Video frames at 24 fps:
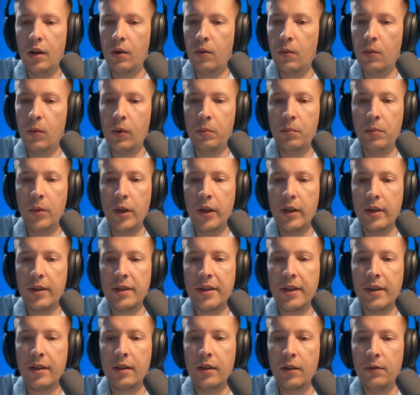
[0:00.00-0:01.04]
will be
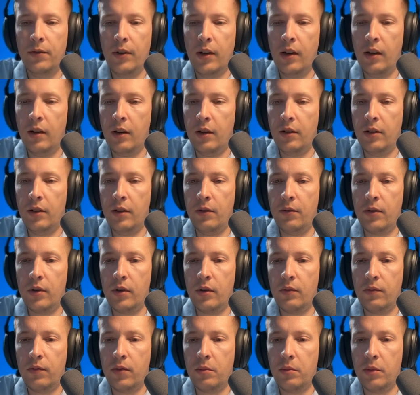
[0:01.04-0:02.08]
significantly
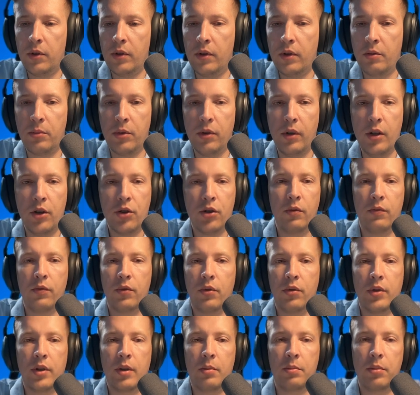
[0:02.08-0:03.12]
different from interpolation,
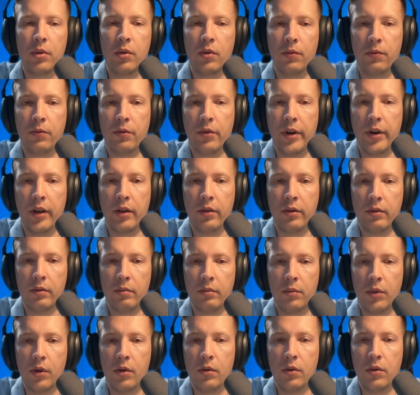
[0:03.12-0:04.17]
for example, of red,
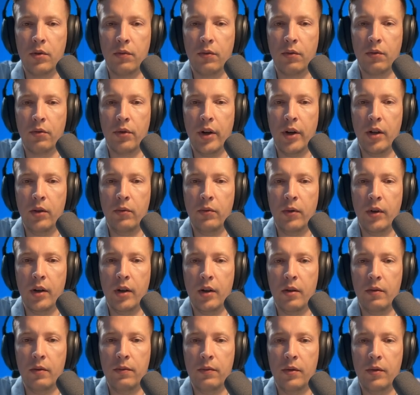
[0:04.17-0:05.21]
because for red we
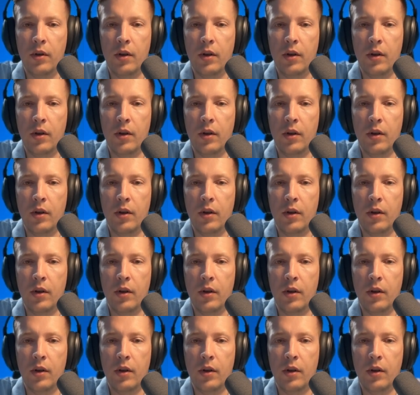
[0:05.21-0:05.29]
have